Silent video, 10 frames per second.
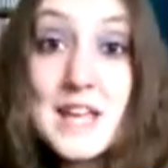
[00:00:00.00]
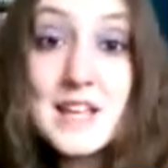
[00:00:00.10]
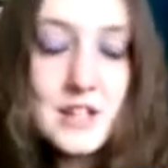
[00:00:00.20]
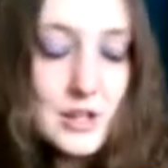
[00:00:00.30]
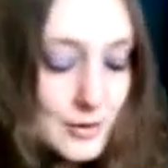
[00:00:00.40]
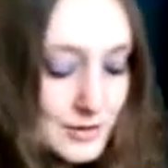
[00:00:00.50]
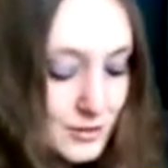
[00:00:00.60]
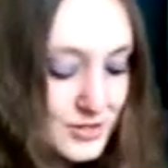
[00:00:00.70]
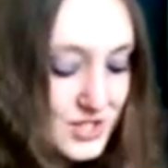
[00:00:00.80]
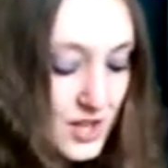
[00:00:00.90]
compete, and, you know,
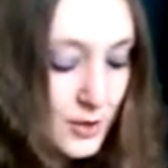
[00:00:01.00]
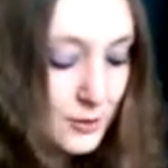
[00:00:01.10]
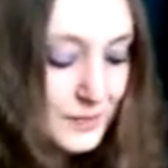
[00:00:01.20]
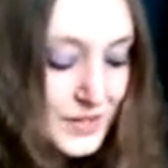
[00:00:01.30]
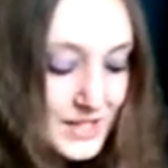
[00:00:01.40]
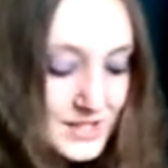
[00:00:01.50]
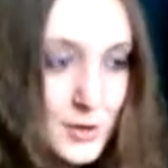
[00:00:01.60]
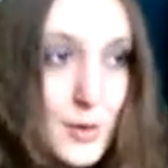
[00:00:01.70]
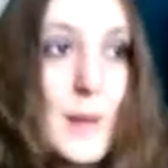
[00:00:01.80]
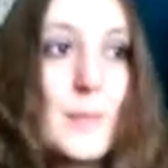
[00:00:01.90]
he's lost his title.
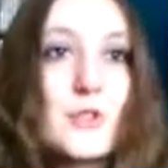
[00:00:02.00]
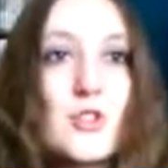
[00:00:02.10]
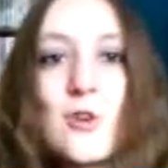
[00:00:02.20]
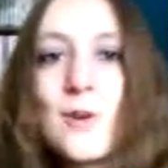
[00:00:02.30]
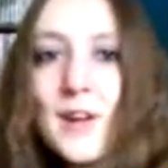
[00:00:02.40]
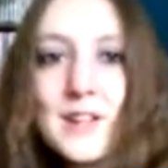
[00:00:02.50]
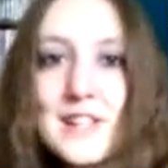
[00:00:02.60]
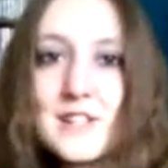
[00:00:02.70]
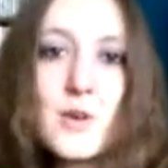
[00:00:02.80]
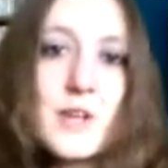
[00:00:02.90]
So John
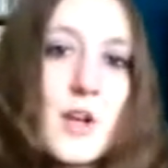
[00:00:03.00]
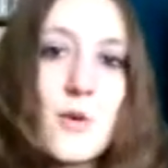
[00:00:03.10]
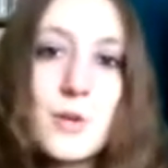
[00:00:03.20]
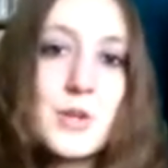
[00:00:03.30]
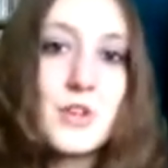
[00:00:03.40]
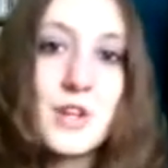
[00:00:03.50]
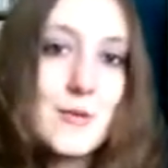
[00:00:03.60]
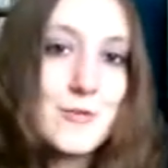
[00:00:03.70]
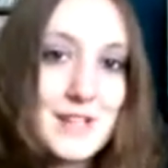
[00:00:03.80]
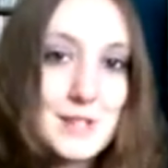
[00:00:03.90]
Laurinaitis says, oh, you know, well, you
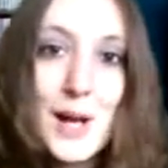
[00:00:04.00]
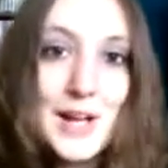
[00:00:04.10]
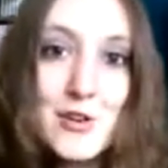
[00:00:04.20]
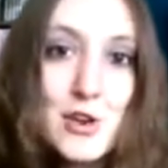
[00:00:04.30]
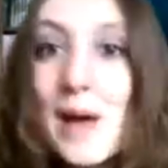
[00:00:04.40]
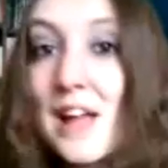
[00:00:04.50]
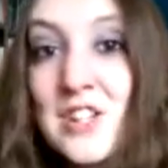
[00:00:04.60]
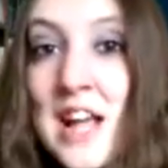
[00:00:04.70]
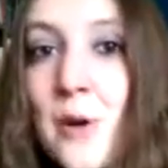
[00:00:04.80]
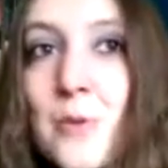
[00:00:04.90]
can go and face Swagger in a
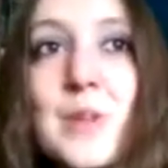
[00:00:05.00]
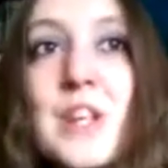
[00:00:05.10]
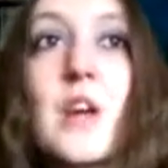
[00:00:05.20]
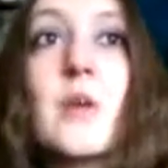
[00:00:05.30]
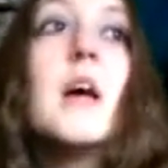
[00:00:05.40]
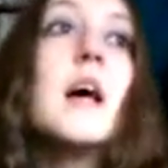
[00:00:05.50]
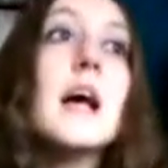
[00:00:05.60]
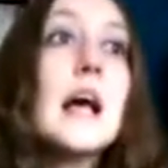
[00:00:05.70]
match now, you know,